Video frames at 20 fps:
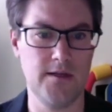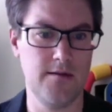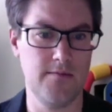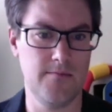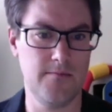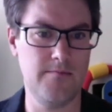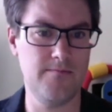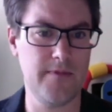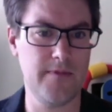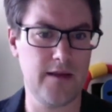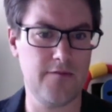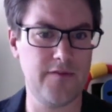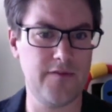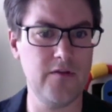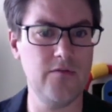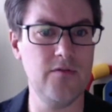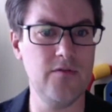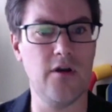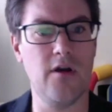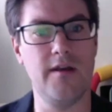a
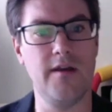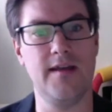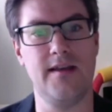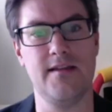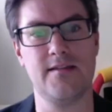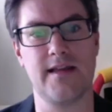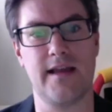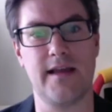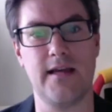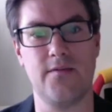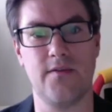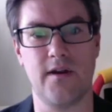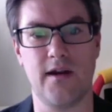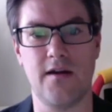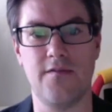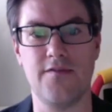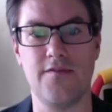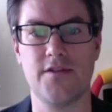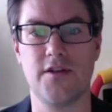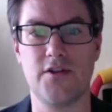few early design
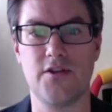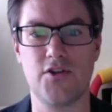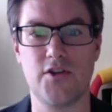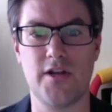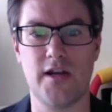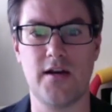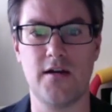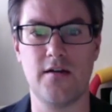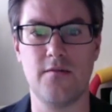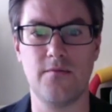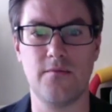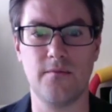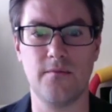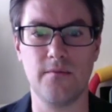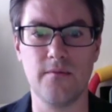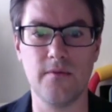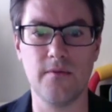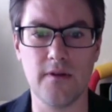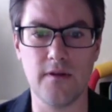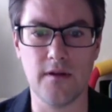drafts, shared,
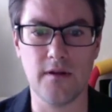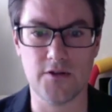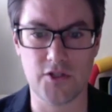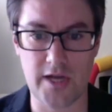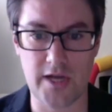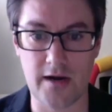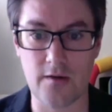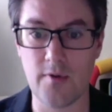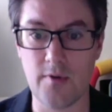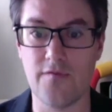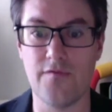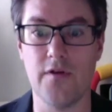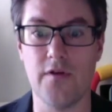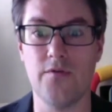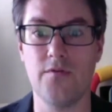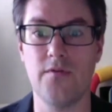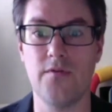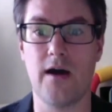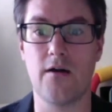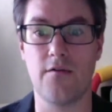uh, share with
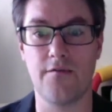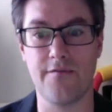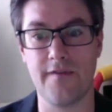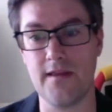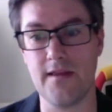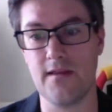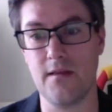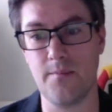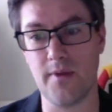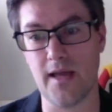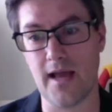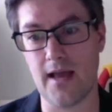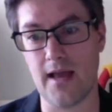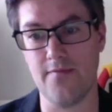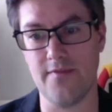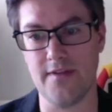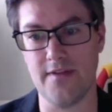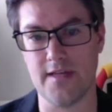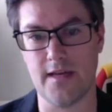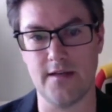you our thinking behind
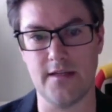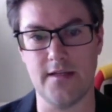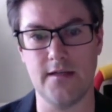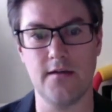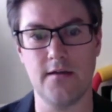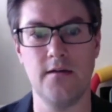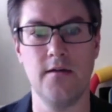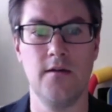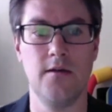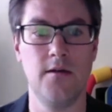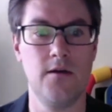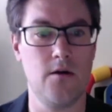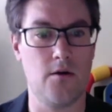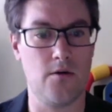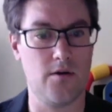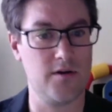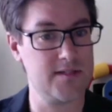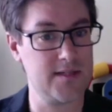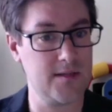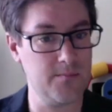this idea, or
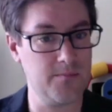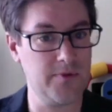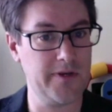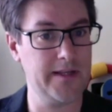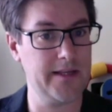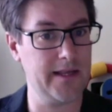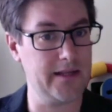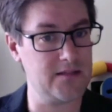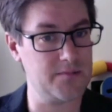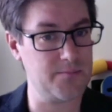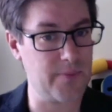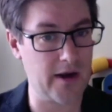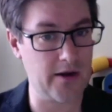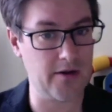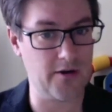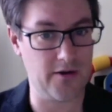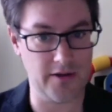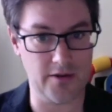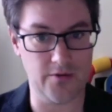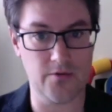simply inspire
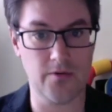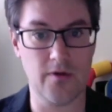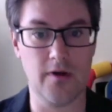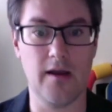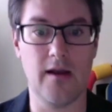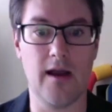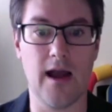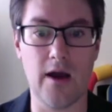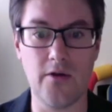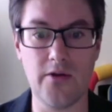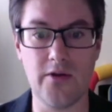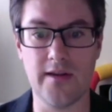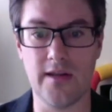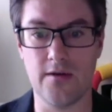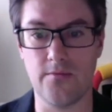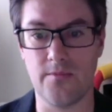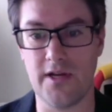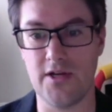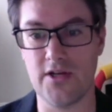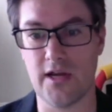you how you can
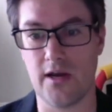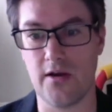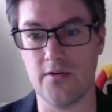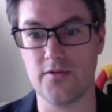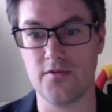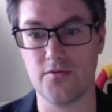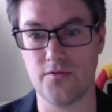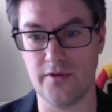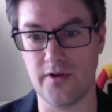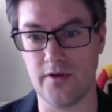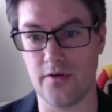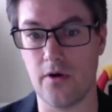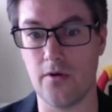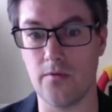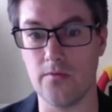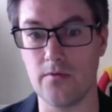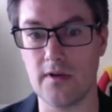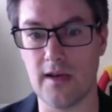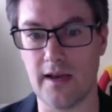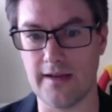reach out to your own
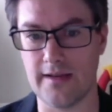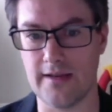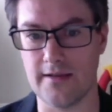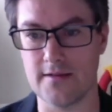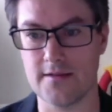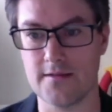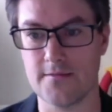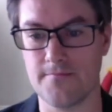clients.